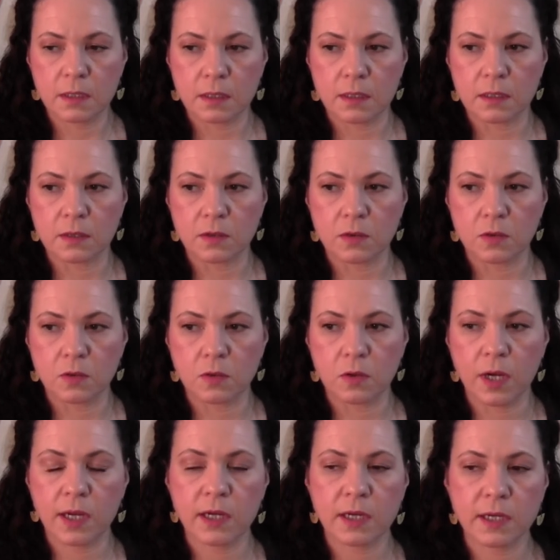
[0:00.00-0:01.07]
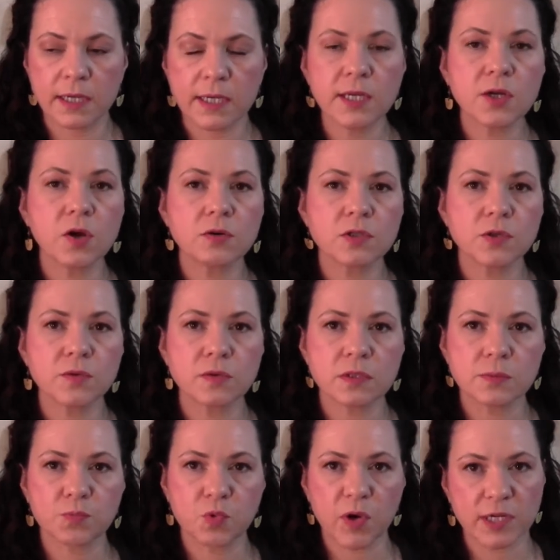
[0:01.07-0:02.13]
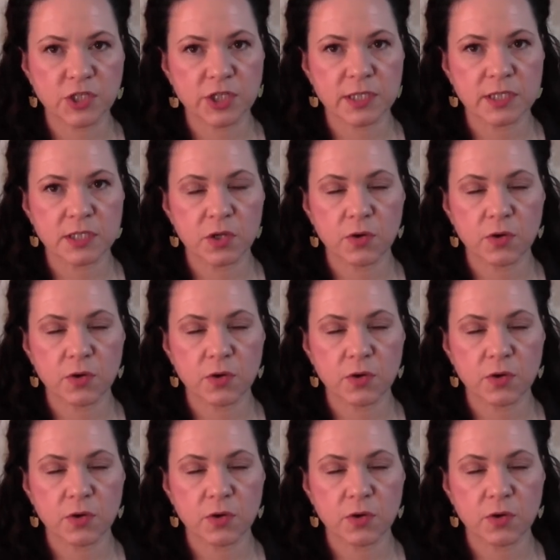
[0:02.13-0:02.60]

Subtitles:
EcoTools brushes.